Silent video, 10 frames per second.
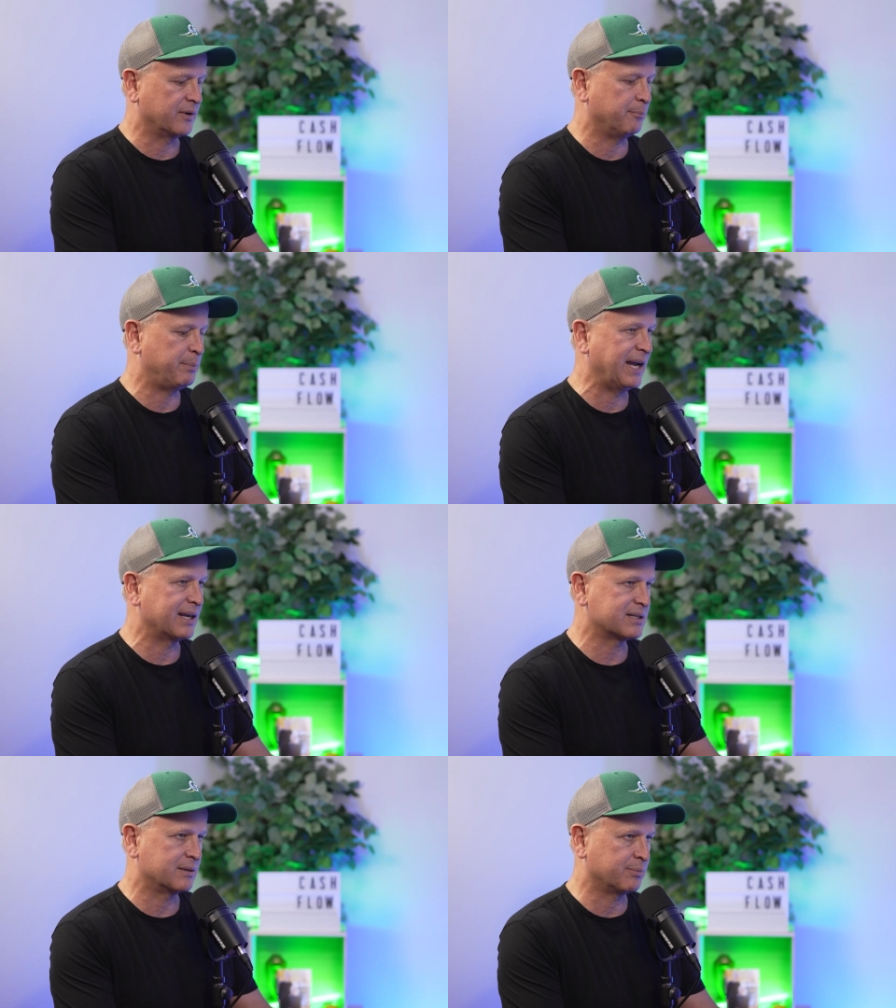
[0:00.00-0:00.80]
from
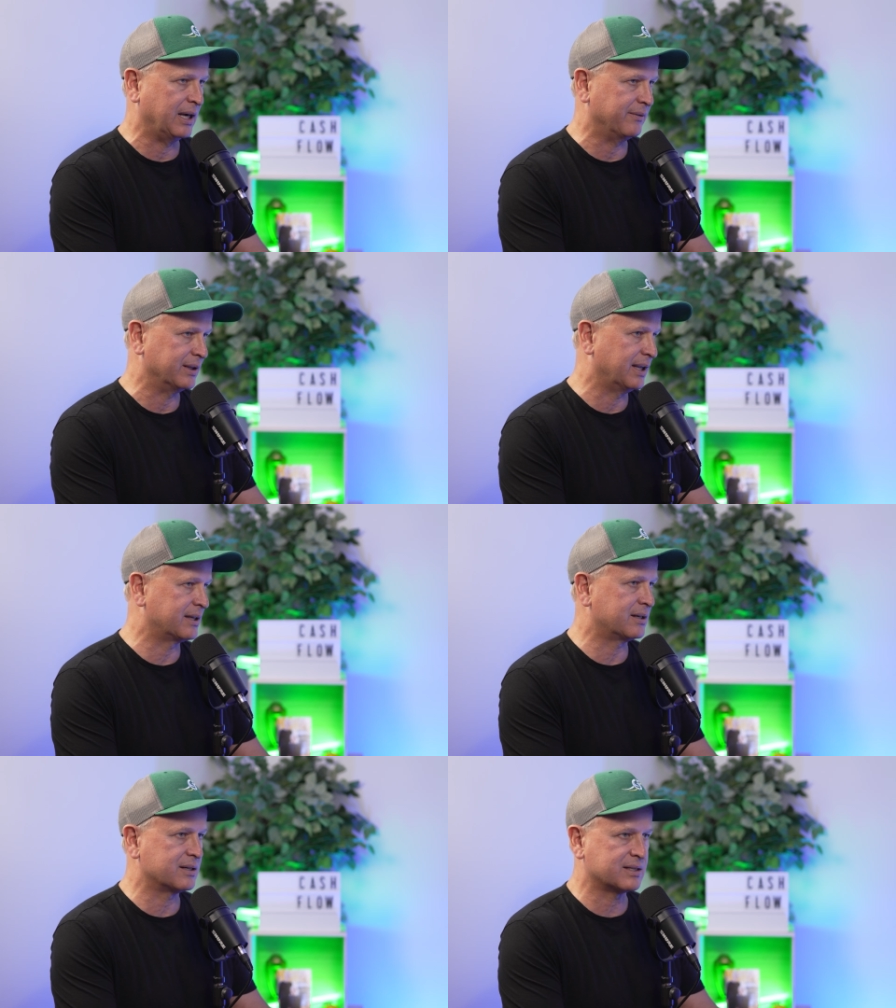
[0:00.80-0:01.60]
banks to private
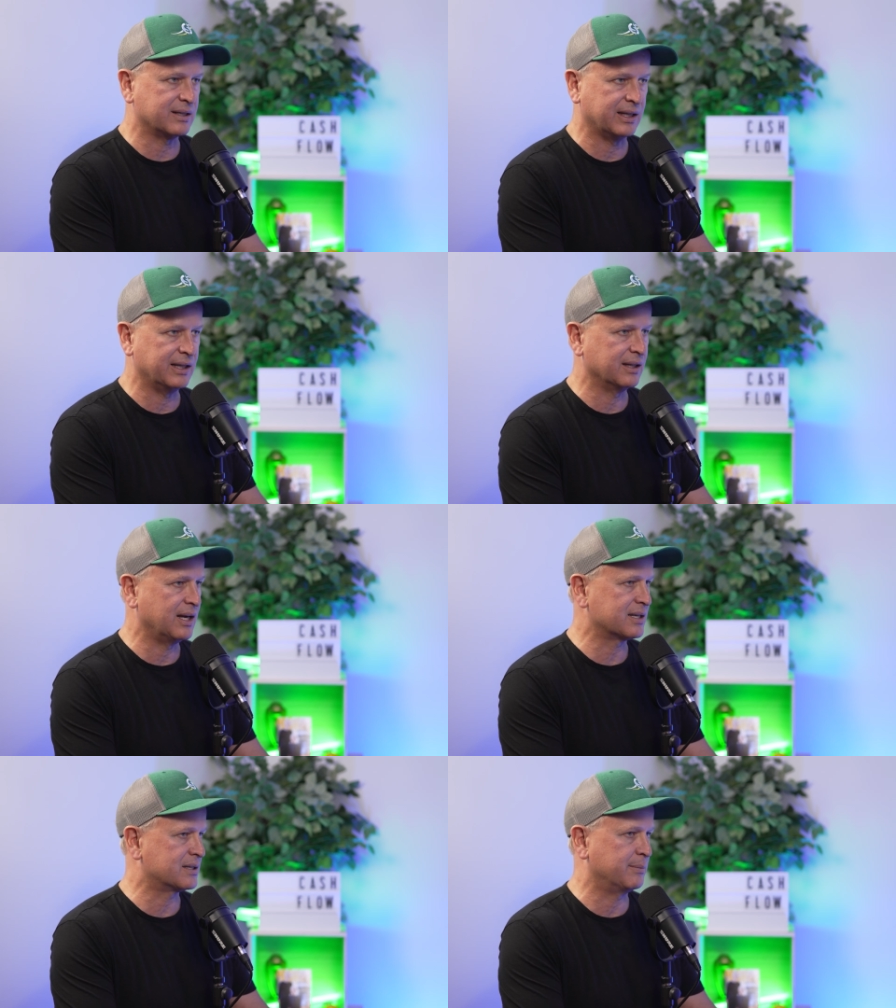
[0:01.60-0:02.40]
lenders to
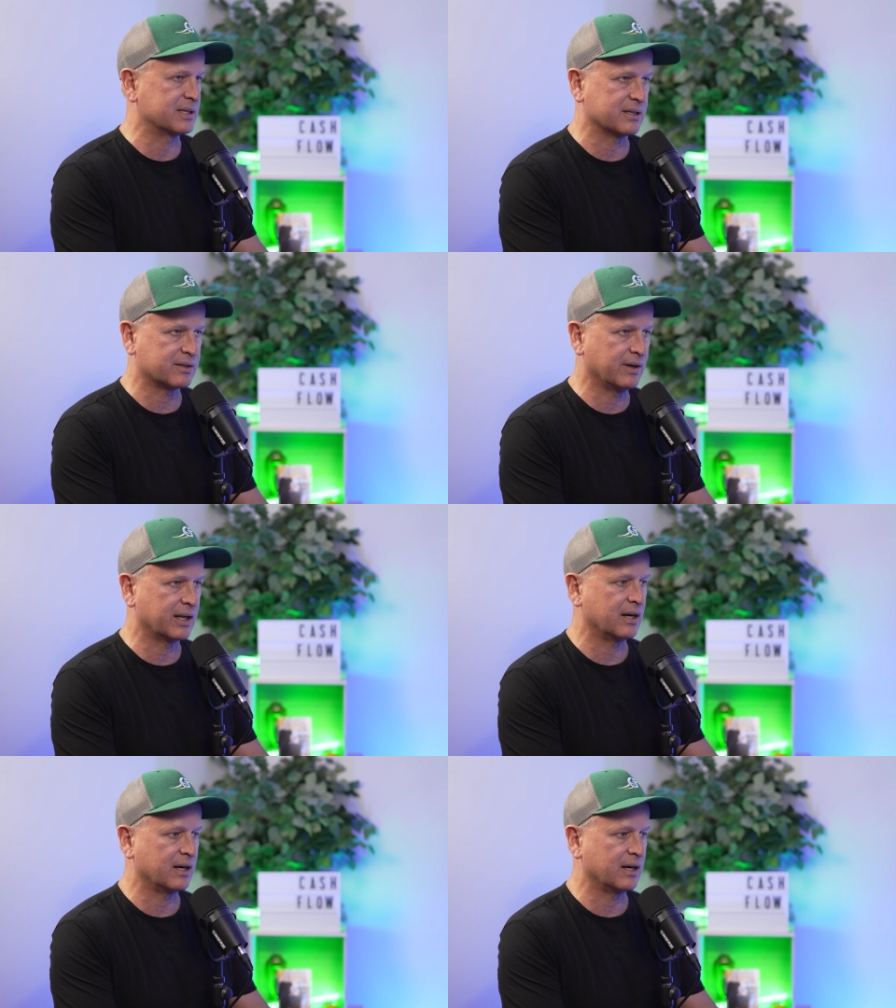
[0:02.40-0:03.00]
HELOCs to business credit